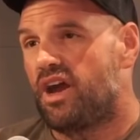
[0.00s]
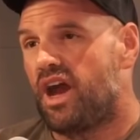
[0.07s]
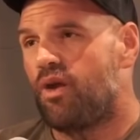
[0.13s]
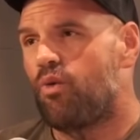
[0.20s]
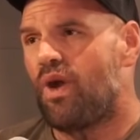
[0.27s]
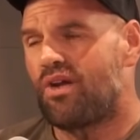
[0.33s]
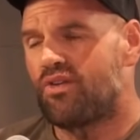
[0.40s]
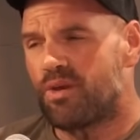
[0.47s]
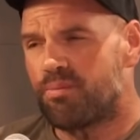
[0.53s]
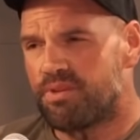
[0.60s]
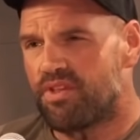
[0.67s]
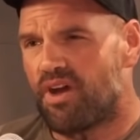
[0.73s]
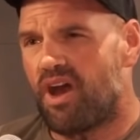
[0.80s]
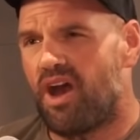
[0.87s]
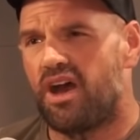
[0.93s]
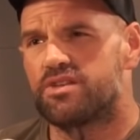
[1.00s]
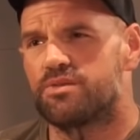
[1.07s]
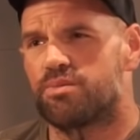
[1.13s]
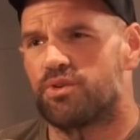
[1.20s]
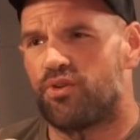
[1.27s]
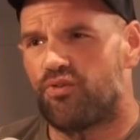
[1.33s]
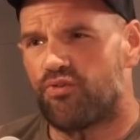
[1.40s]
I wound up in the
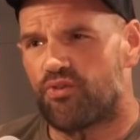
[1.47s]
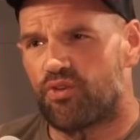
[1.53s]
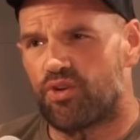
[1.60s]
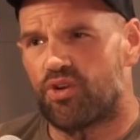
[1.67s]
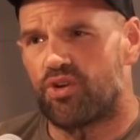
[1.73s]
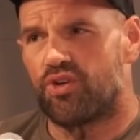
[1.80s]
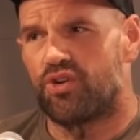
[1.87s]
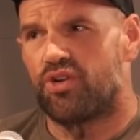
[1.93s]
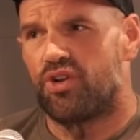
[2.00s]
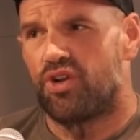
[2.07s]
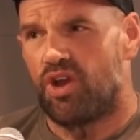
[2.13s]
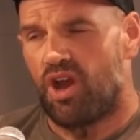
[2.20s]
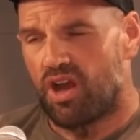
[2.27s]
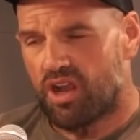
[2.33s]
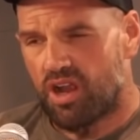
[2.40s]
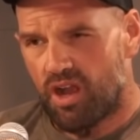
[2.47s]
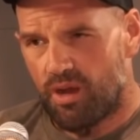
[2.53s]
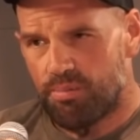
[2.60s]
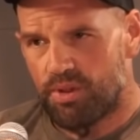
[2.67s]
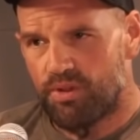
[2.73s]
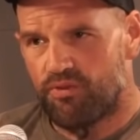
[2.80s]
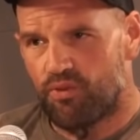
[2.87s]
hospital for a
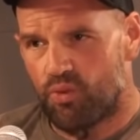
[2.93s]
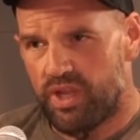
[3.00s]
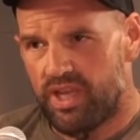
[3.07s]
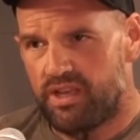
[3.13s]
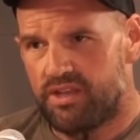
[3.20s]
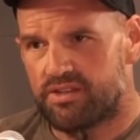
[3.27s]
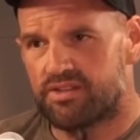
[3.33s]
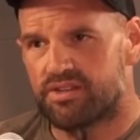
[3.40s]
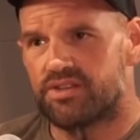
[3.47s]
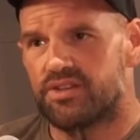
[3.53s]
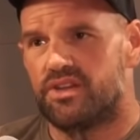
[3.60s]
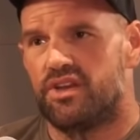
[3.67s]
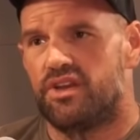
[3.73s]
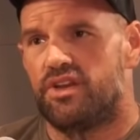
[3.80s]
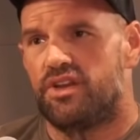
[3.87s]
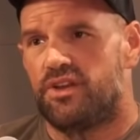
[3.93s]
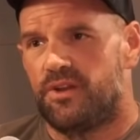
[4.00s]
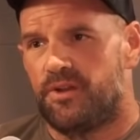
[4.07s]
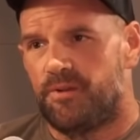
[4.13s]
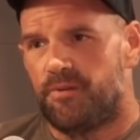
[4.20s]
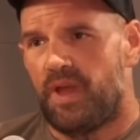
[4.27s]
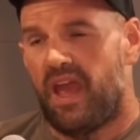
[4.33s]
couple of weeks.
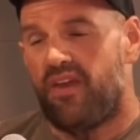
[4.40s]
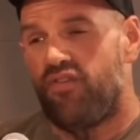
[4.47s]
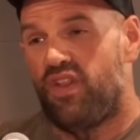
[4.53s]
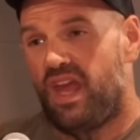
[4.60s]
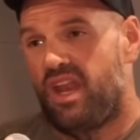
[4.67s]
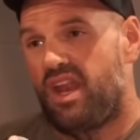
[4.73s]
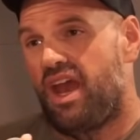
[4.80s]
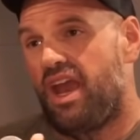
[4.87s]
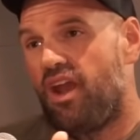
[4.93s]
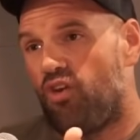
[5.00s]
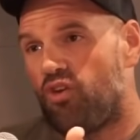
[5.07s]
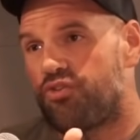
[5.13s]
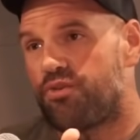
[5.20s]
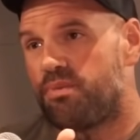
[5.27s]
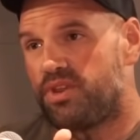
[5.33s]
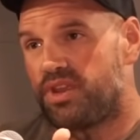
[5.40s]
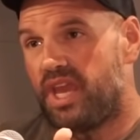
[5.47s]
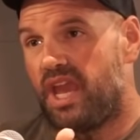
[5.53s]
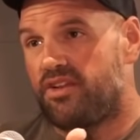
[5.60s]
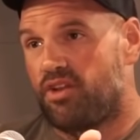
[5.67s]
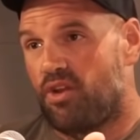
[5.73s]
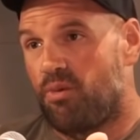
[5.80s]
And then I ultimately
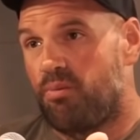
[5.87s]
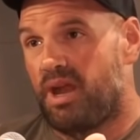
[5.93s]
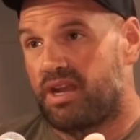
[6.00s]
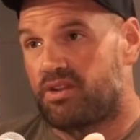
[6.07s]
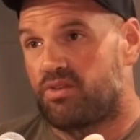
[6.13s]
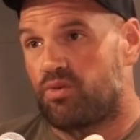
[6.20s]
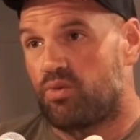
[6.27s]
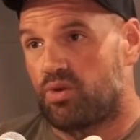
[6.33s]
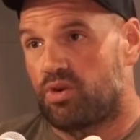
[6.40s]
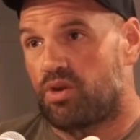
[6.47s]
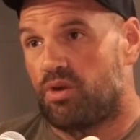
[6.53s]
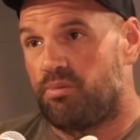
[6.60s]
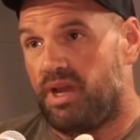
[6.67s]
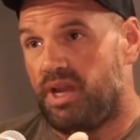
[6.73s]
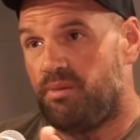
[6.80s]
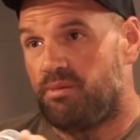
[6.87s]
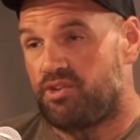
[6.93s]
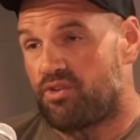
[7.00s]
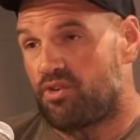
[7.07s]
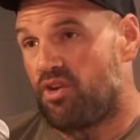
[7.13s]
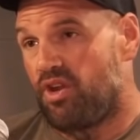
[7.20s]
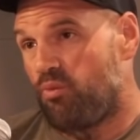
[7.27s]
had to go back to work on My Name
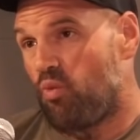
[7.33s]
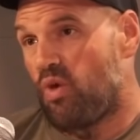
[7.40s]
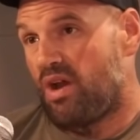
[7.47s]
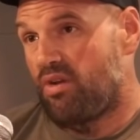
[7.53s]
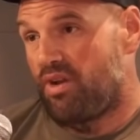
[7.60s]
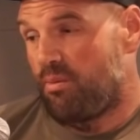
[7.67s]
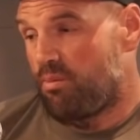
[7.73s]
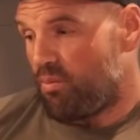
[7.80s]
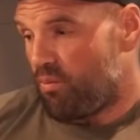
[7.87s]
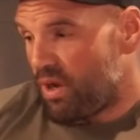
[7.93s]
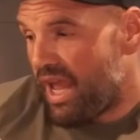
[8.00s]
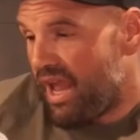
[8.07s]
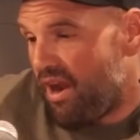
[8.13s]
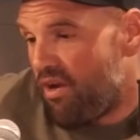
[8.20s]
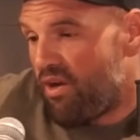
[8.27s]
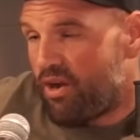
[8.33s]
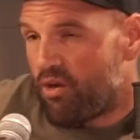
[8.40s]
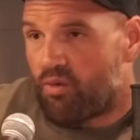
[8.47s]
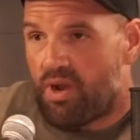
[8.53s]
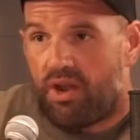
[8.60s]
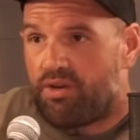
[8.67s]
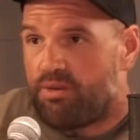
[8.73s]
is Earl and wound up carrying
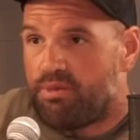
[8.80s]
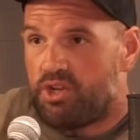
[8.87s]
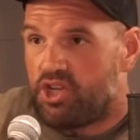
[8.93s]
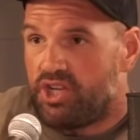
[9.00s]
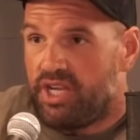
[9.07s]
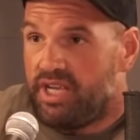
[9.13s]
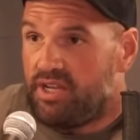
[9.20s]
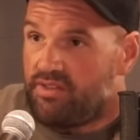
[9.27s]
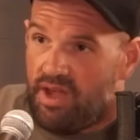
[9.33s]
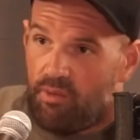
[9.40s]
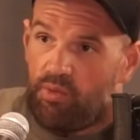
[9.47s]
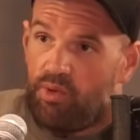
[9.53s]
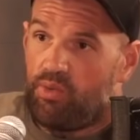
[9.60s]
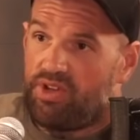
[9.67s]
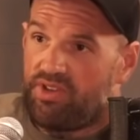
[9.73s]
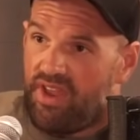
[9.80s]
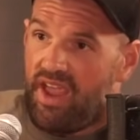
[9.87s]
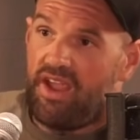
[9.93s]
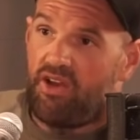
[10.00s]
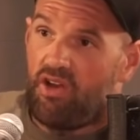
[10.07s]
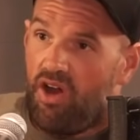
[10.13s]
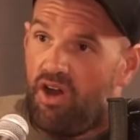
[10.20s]
around a machine that we would
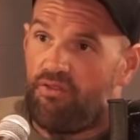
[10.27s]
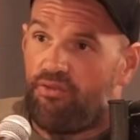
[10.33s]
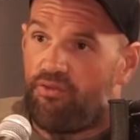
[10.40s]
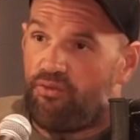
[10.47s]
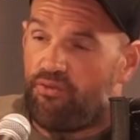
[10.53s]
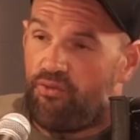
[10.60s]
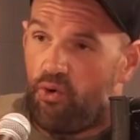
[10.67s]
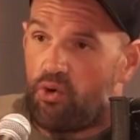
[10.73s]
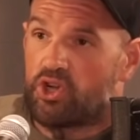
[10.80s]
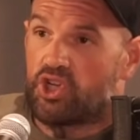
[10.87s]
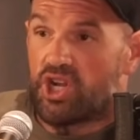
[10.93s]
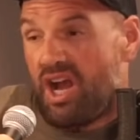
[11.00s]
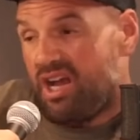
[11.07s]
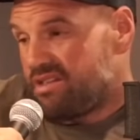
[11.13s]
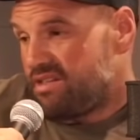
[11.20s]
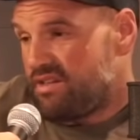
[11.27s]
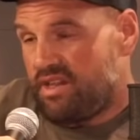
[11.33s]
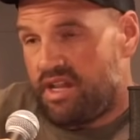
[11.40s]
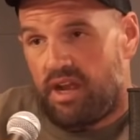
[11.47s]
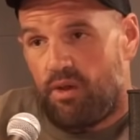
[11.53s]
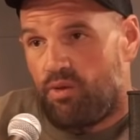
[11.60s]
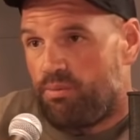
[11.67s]
take off 4 shots
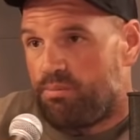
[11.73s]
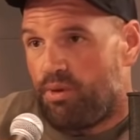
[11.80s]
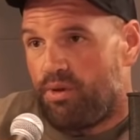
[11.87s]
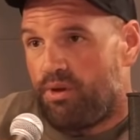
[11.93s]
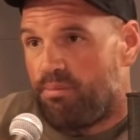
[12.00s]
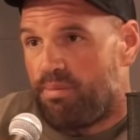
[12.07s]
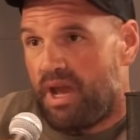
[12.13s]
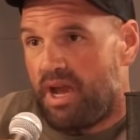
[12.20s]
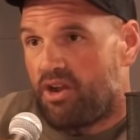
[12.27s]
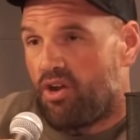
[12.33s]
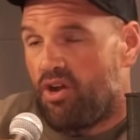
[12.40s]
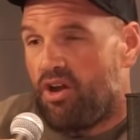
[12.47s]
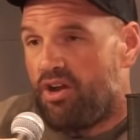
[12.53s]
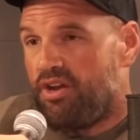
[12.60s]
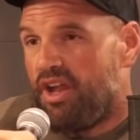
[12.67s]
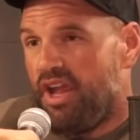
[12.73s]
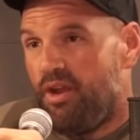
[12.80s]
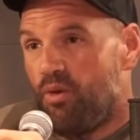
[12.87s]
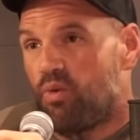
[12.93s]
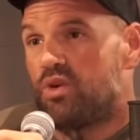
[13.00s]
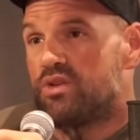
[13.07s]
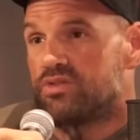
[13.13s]
and then I would put it back on.
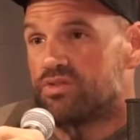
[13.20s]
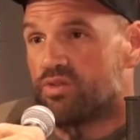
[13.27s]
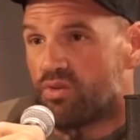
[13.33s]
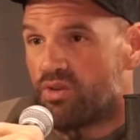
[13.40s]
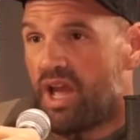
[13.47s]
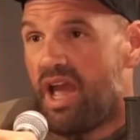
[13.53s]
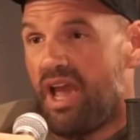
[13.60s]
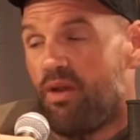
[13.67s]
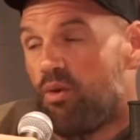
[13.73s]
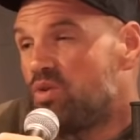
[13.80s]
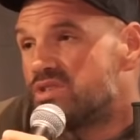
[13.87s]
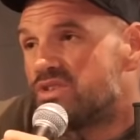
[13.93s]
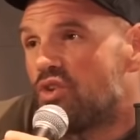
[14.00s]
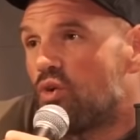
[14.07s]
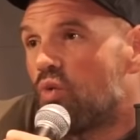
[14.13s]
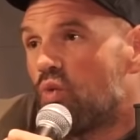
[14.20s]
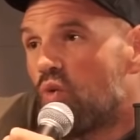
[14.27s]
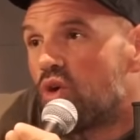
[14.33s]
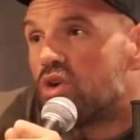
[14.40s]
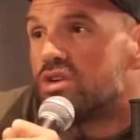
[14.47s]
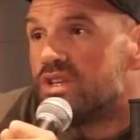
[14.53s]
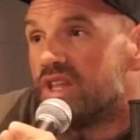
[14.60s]
It was the
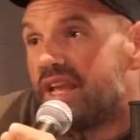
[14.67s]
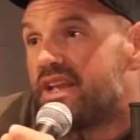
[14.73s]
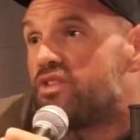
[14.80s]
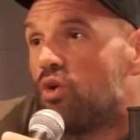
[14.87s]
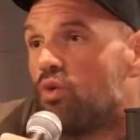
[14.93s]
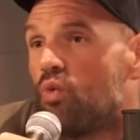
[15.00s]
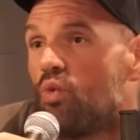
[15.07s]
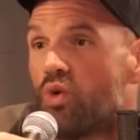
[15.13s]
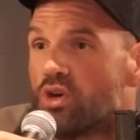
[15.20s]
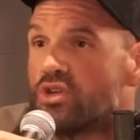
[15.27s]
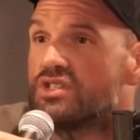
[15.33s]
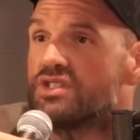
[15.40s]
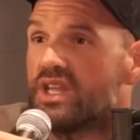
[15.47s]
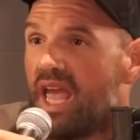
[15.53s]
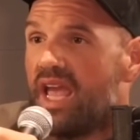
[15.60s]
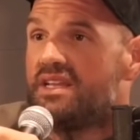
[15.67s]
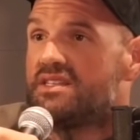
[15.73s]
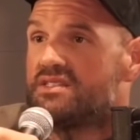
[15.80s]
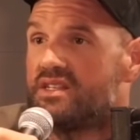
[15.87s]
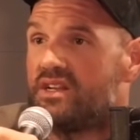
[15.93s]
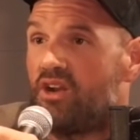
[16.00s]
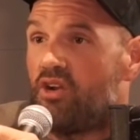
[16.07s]
worst, like the worst case
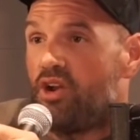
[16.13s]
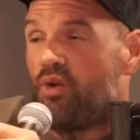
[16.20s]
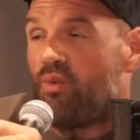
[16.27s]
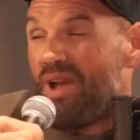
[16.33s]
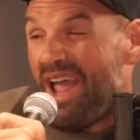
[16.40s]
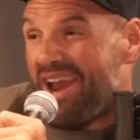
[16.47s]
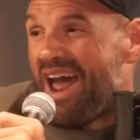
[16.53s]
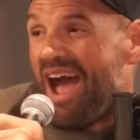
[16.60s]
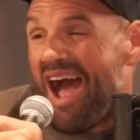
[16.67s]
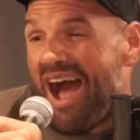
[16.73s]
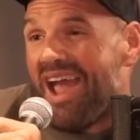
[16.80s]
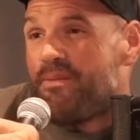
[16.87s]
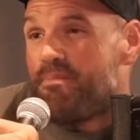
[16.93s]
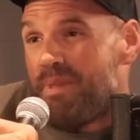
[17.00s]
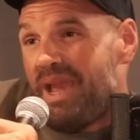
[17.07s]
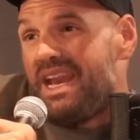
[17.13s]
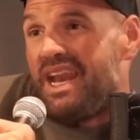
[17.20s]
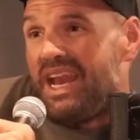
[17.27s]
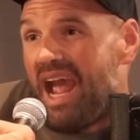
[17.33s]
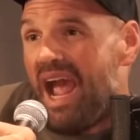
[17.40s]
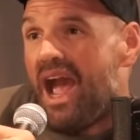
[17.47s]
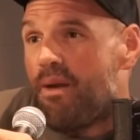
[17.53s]
scenario. And I made
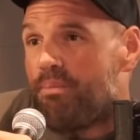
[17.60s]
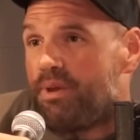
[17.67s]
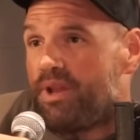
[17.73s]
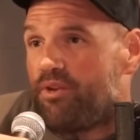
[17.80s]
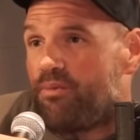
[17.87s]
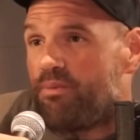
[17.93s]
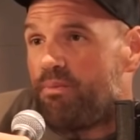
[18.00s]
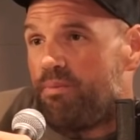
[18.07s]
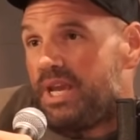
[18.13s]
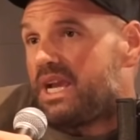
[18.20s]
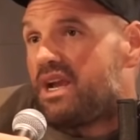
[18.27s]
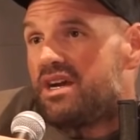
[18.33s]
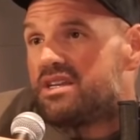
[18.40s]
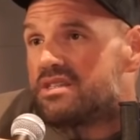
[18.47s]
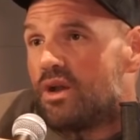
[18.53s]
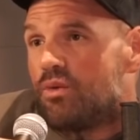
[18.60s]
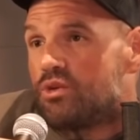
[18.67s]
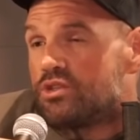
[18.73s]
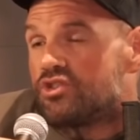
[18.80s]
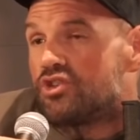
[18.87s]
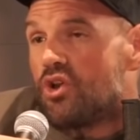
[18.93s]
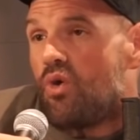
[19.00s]
it happen because I
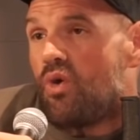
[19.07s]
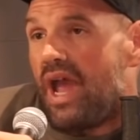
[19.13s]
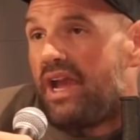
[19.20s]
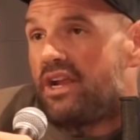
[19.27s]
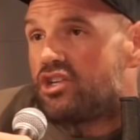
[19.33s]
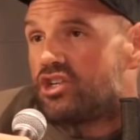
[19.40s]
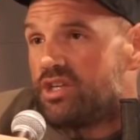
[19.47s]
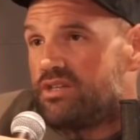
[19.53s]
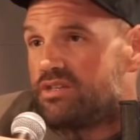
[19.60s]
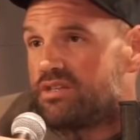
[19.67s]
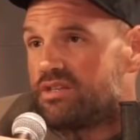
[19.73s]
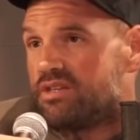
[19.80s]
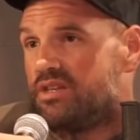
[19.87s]
was so anxious.